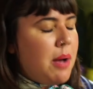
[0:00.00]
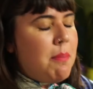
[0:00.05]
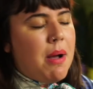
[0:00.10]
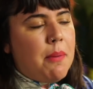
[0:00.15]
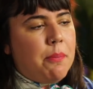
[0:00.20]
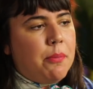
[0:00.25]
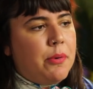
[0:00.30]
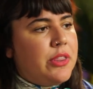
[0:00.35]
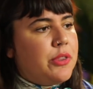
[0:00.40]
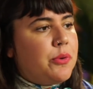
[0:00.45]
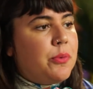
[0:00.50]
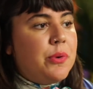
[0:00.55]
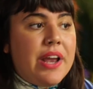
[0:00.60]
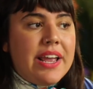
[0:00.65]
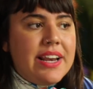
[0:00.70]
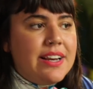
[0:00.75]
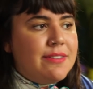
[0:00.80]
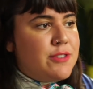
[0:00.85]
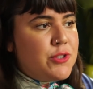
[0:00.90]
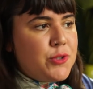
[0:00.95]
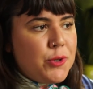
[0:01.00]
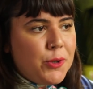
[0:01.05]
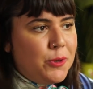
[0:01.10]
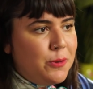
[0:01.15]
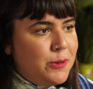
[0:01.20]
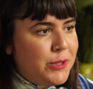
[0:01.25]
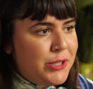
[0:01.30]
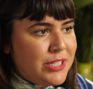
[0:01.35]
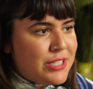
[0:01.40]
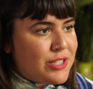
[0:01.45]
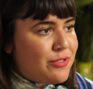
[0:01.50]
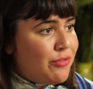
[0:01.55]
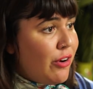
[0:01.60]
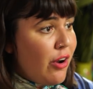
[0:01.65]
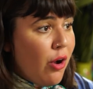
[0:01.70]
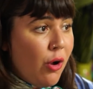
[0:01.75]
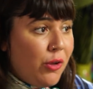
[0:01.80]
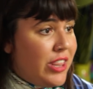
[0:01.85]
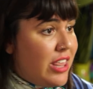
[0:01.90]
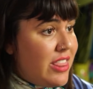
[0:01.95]
come up with creative solutions
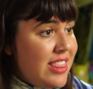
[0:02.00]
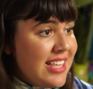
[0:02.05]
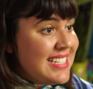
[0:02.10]
for all the